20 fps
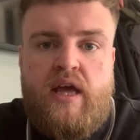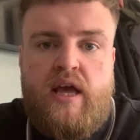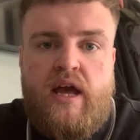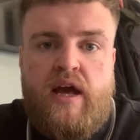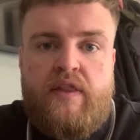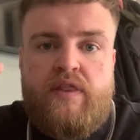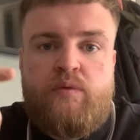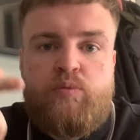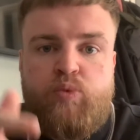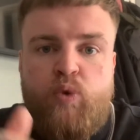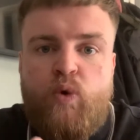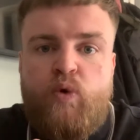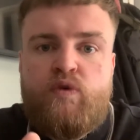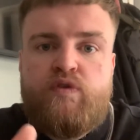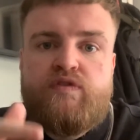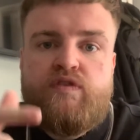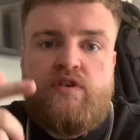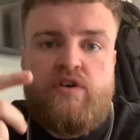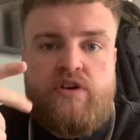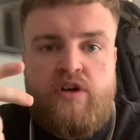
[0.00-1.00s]
And the
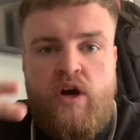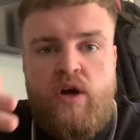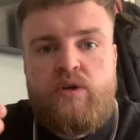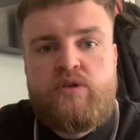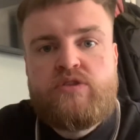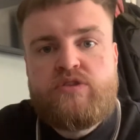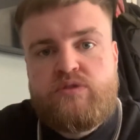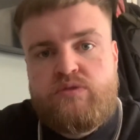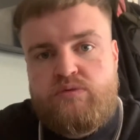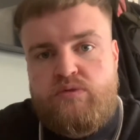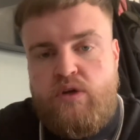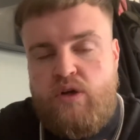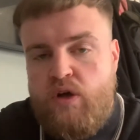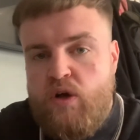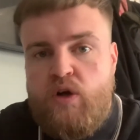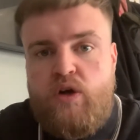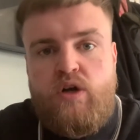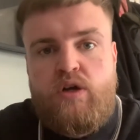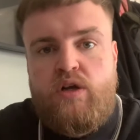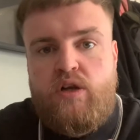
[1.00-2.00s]
wolf knows
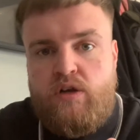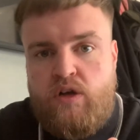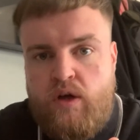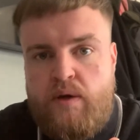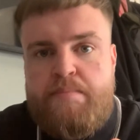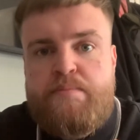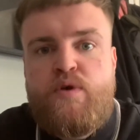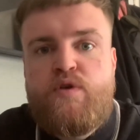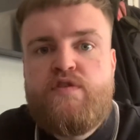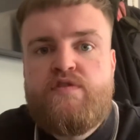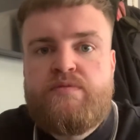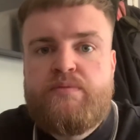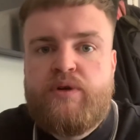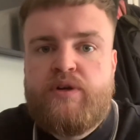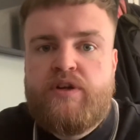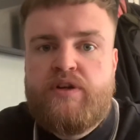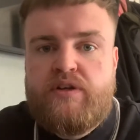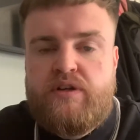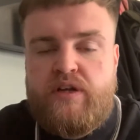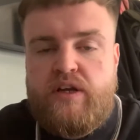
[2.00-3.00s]
her
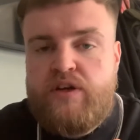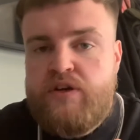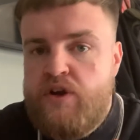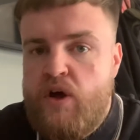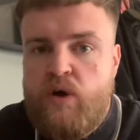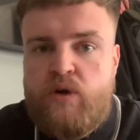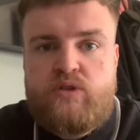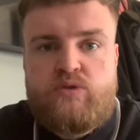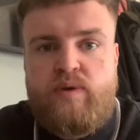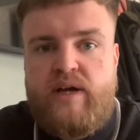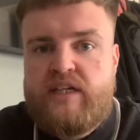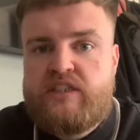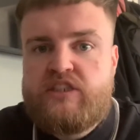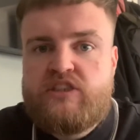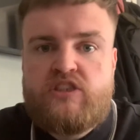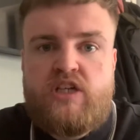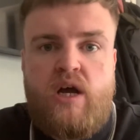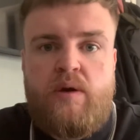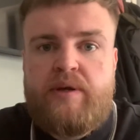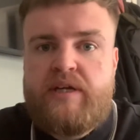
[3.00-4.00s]
movement and knows where she's
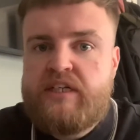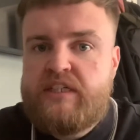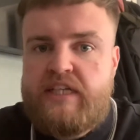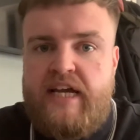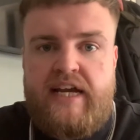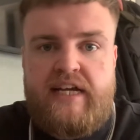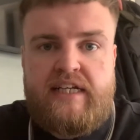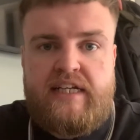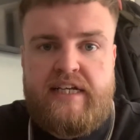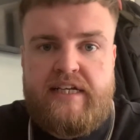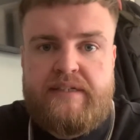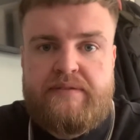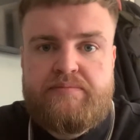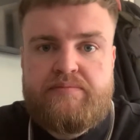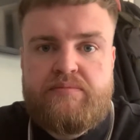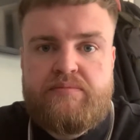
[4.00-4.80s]
going daily.